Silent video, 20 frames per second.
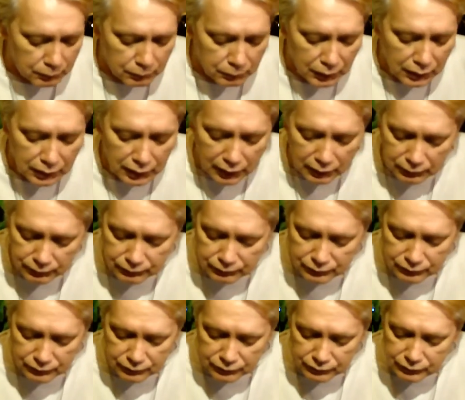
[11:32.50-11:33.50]
But
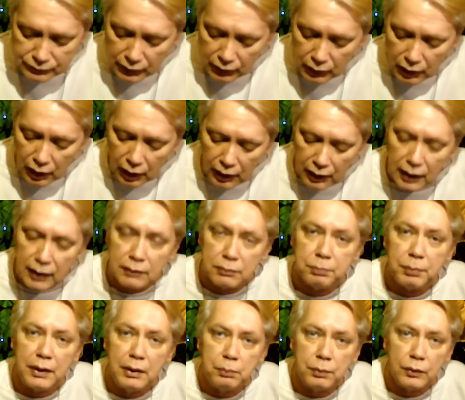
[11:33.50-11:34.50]
I have
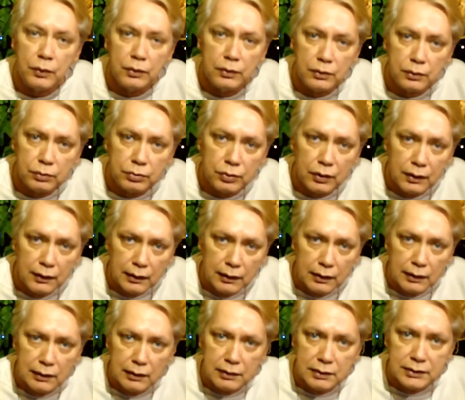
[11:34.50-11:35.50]
people who've
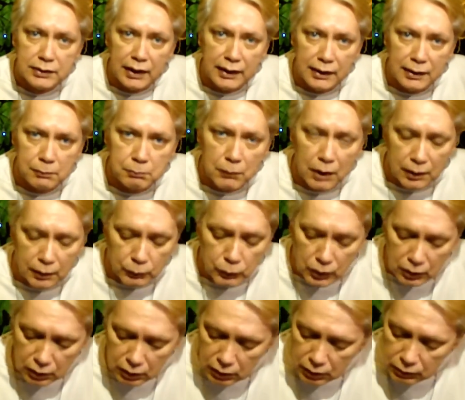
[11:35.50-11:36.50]
taken my
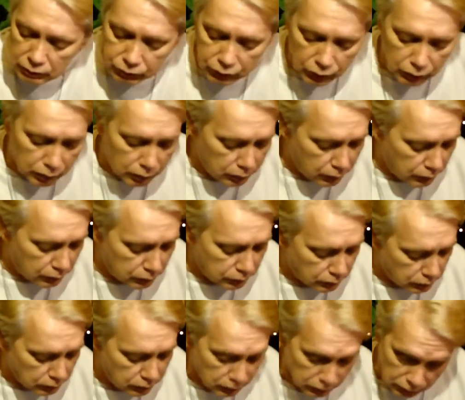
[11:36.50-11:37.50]
word for
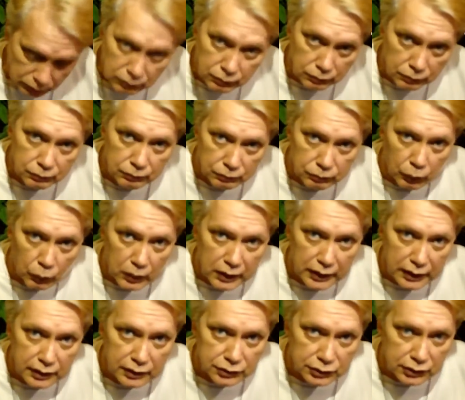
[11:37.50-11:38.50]

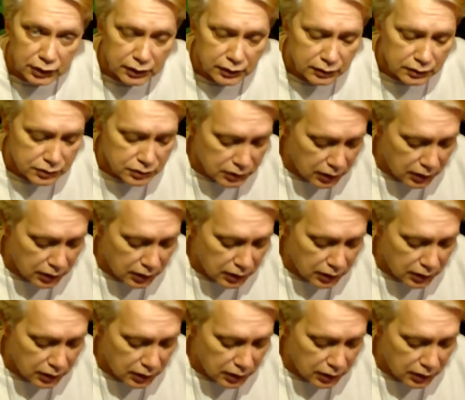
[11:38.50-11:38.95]
40-ish years